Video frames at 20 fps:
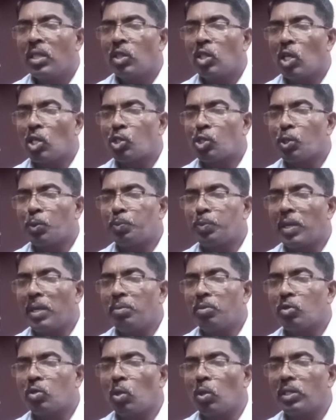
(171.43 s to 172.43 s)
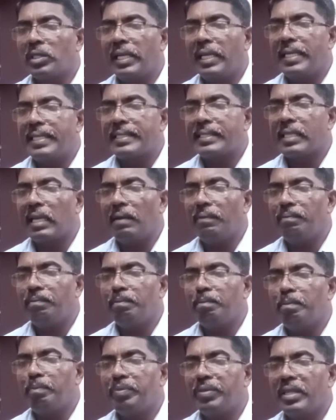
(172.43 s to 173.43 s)
The Supreme Court itself
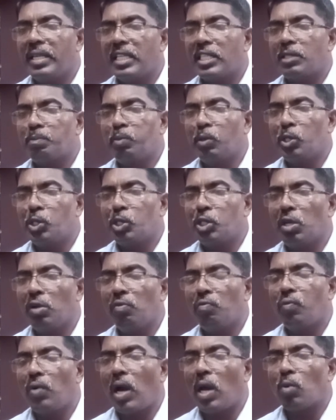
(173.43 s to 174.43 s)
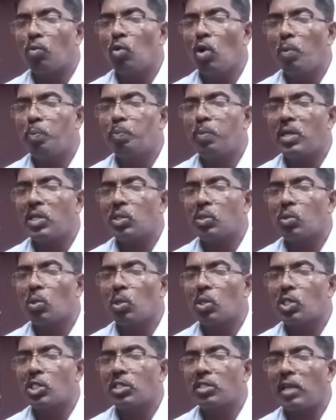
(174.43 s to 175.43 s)
is pushing for open
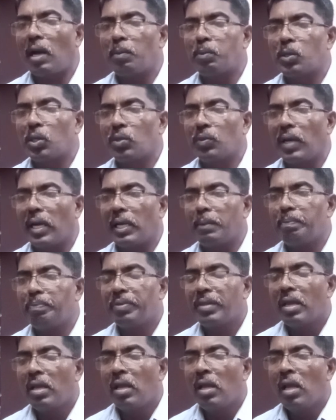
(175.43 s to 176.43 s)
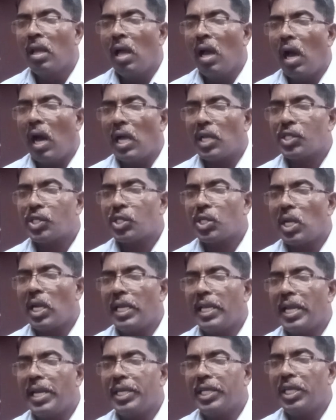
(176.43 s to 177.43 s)
source software.
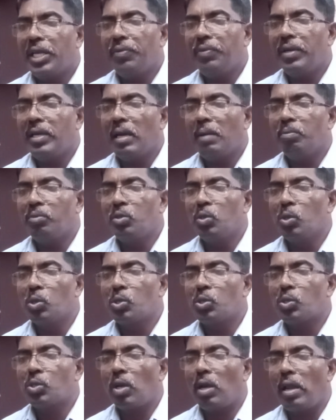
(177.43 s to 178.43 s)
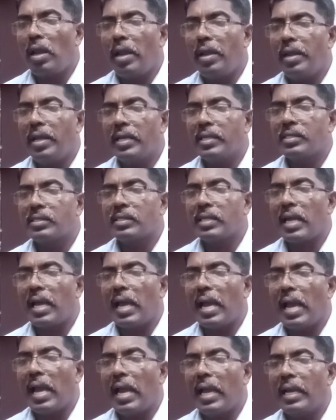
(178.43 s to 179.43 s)
Australian EVM uses Linux,
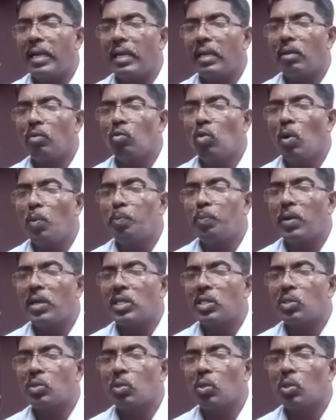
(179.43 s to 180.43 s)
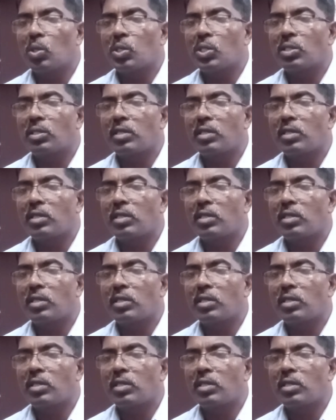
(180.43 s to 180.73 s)
an open source